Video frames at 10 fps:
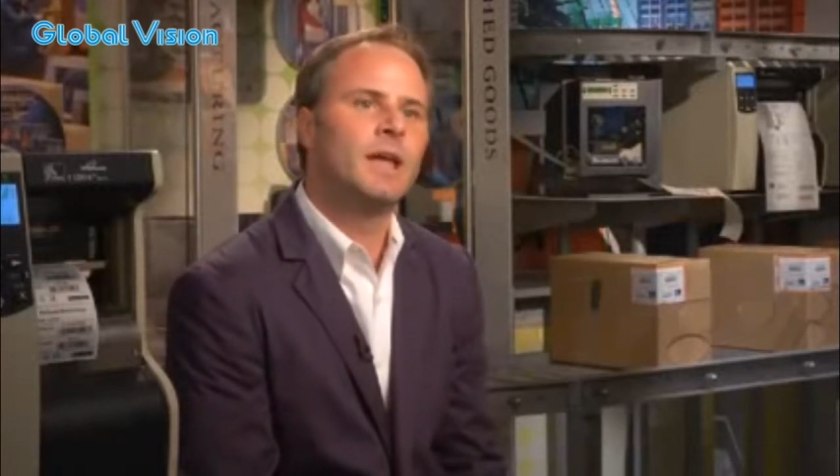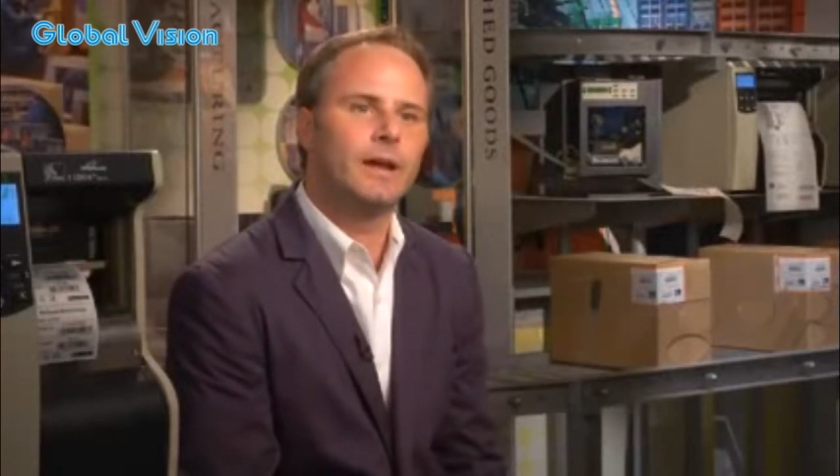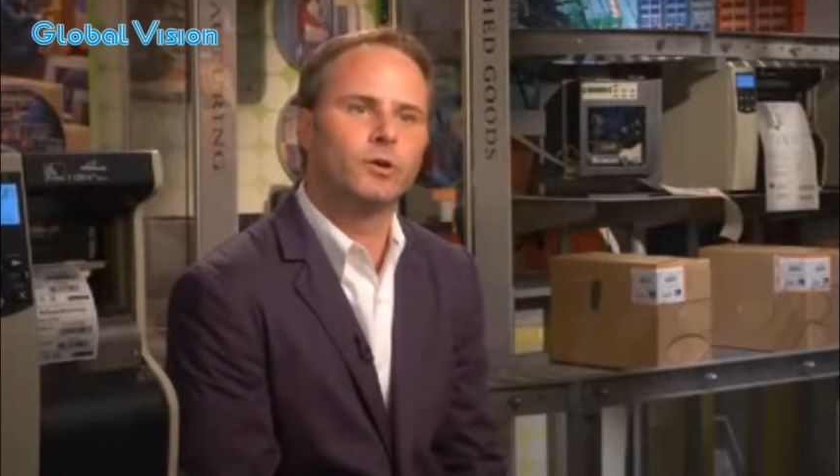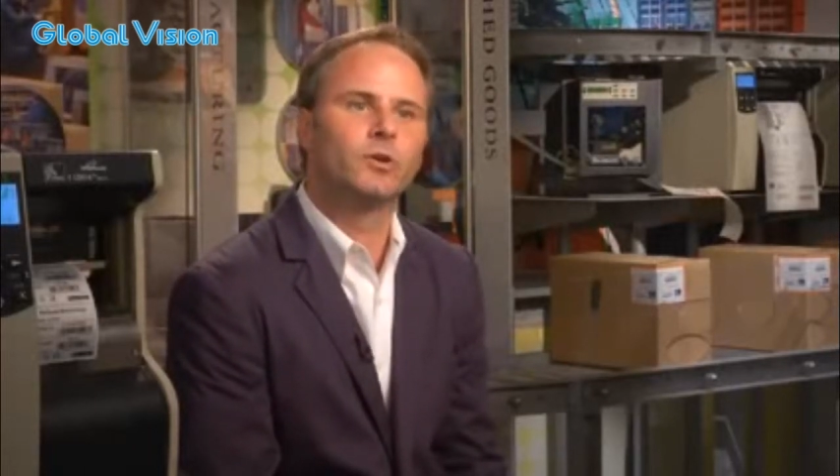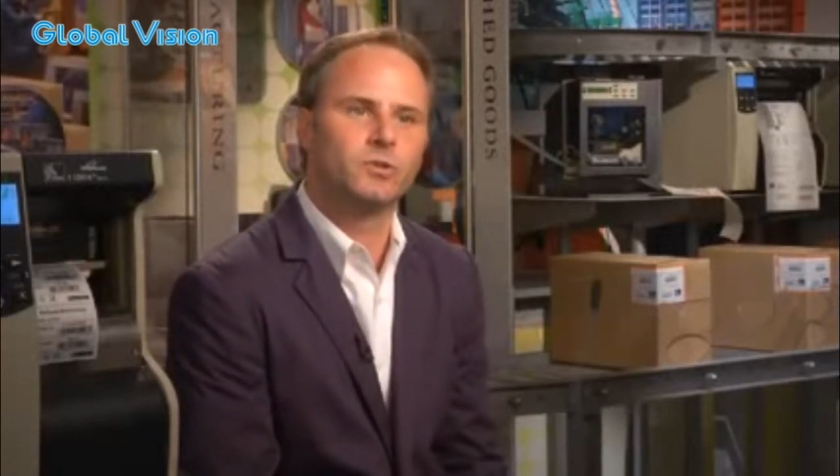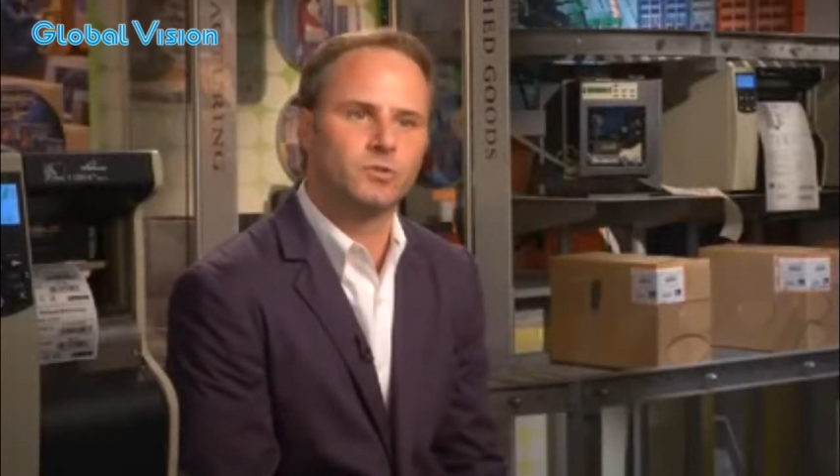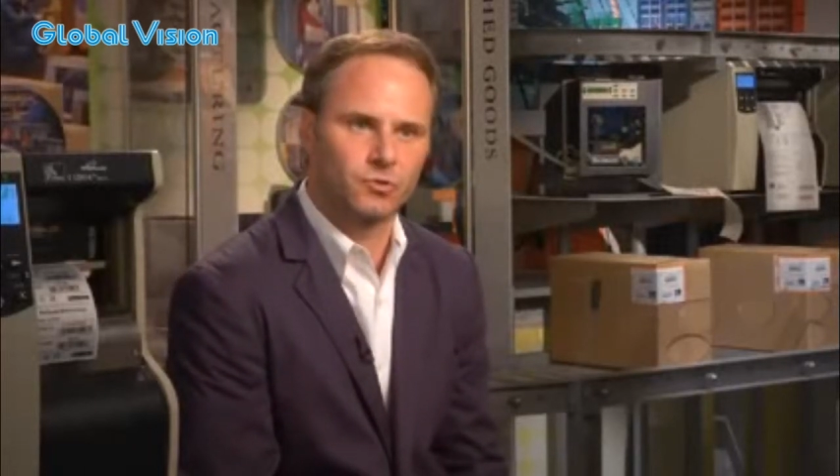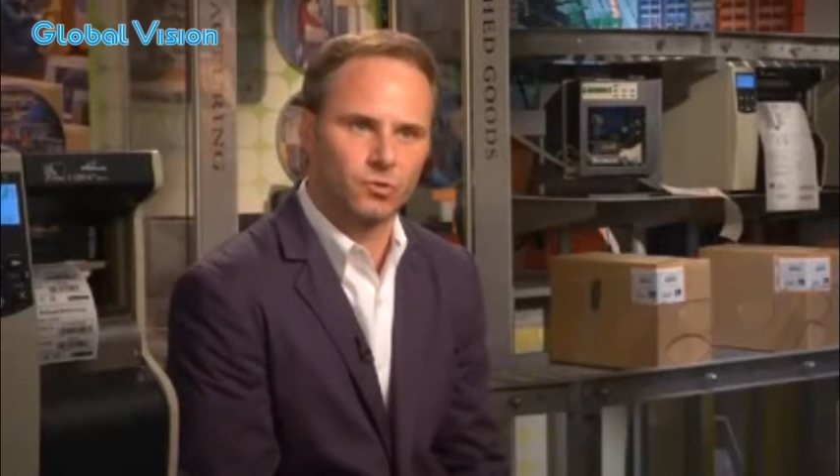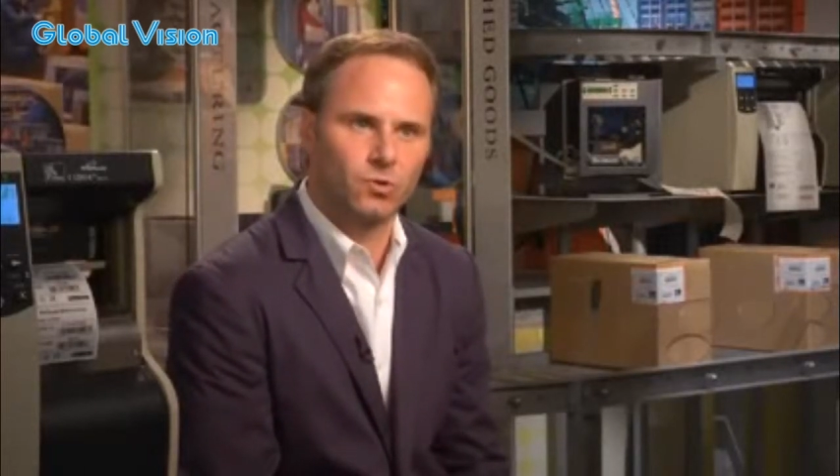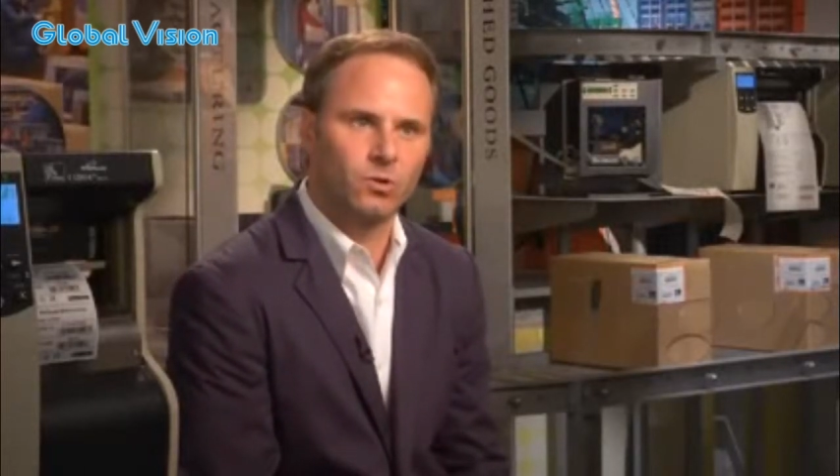error
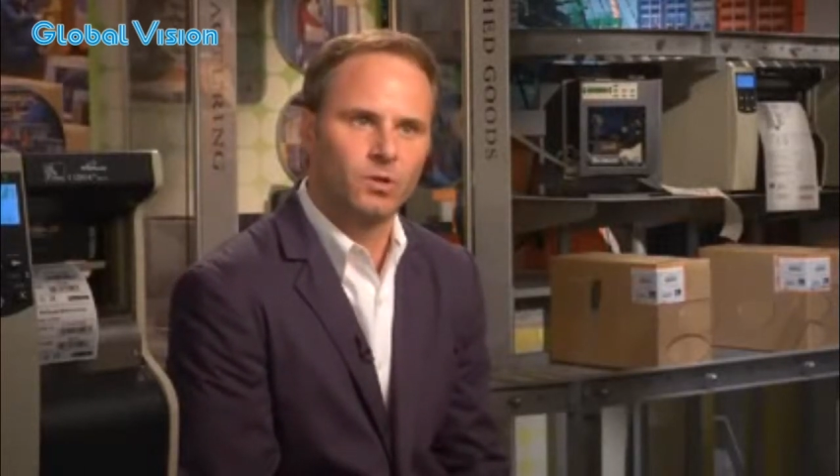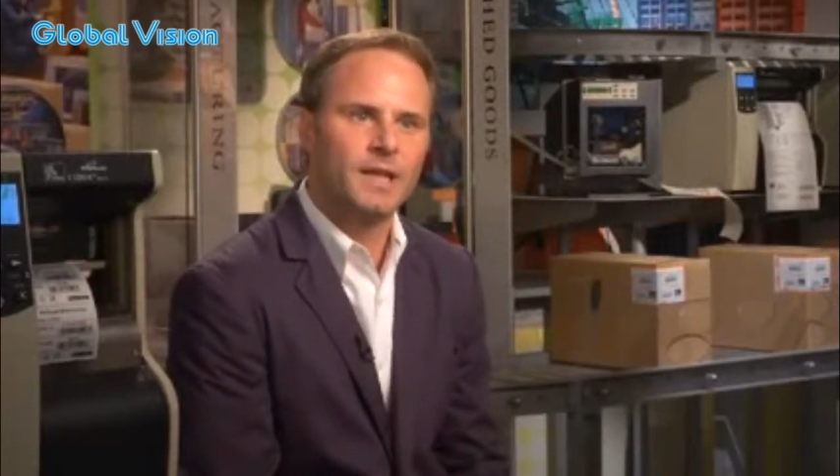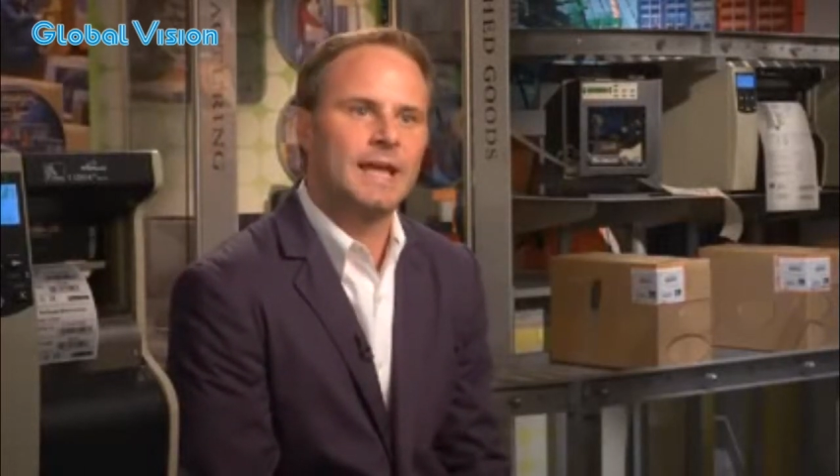control,